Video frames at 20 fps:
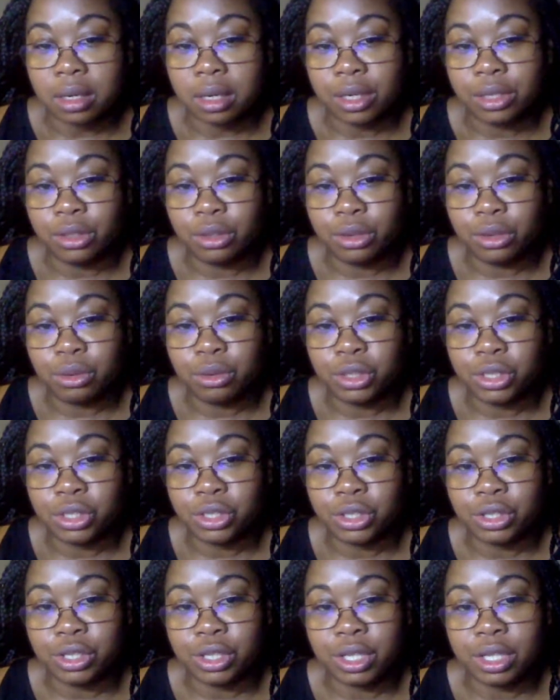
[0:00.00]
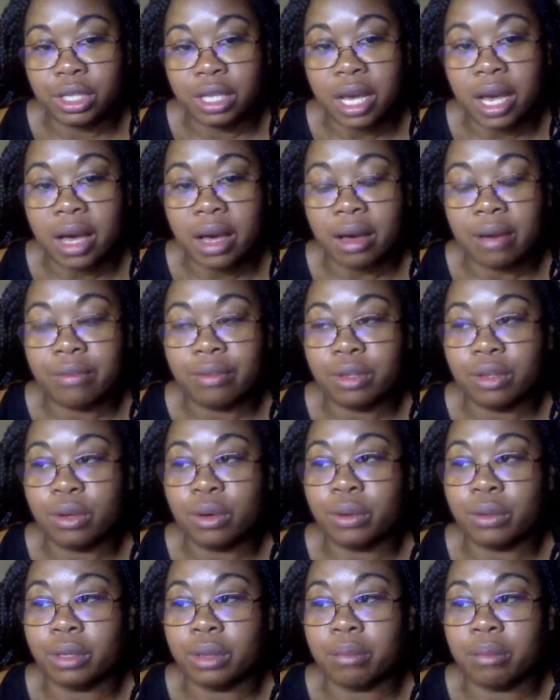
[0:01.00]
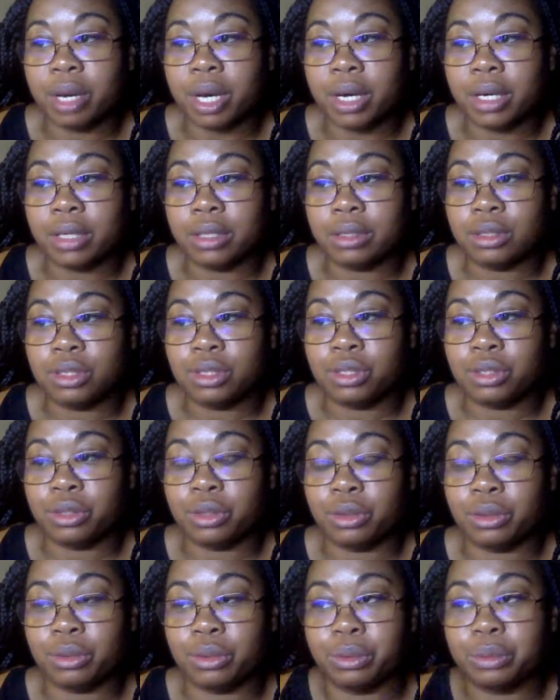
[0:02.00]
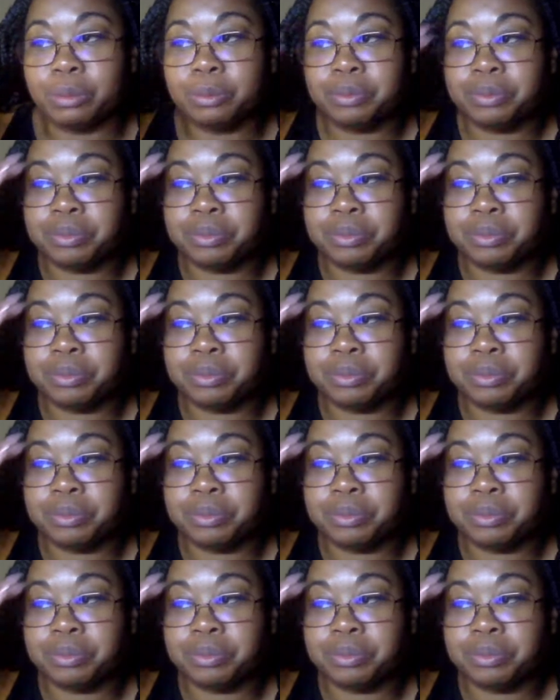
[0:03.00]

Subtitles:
you should have the goal in mind to